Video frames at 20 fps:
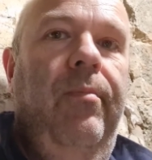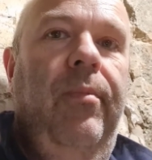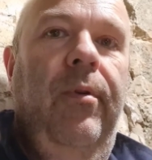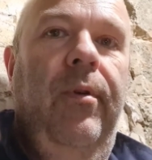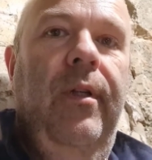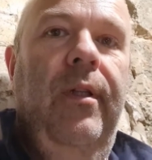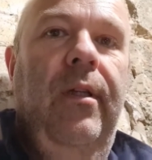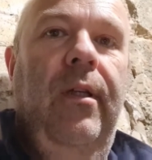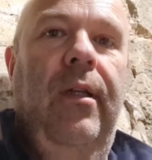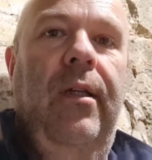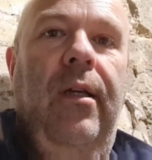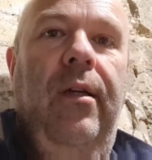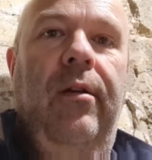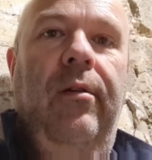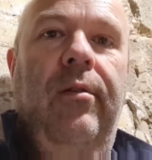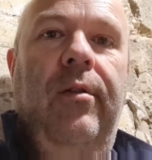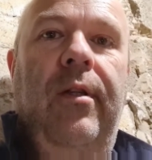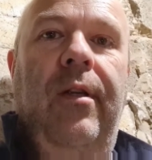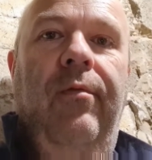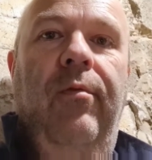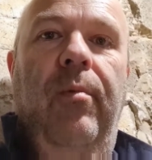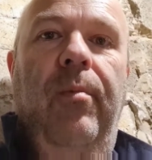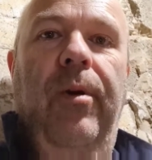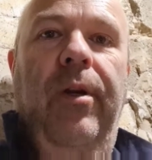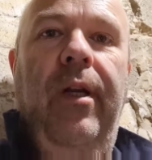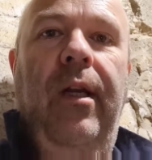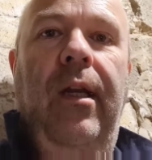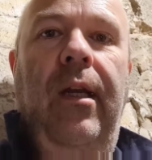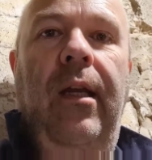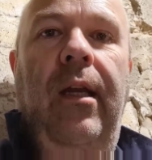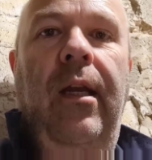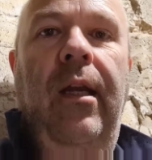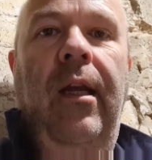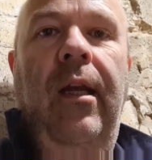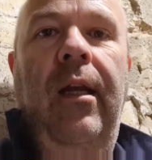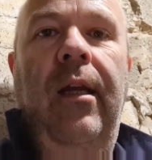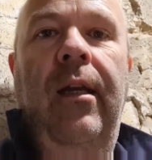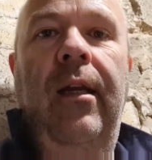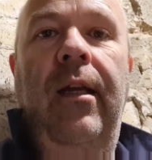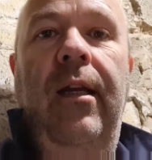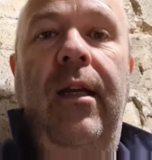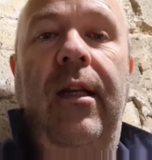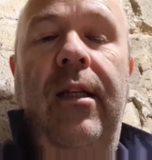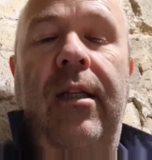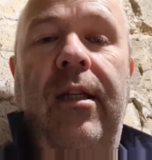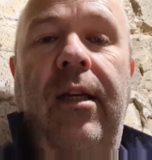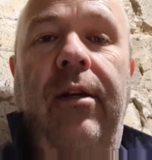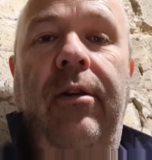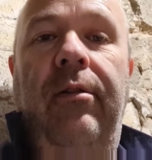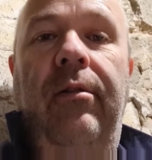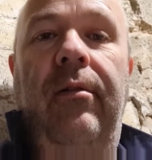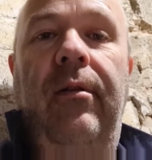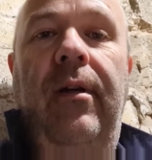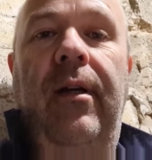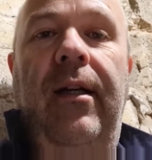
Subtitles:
boys and girls, everybody. So,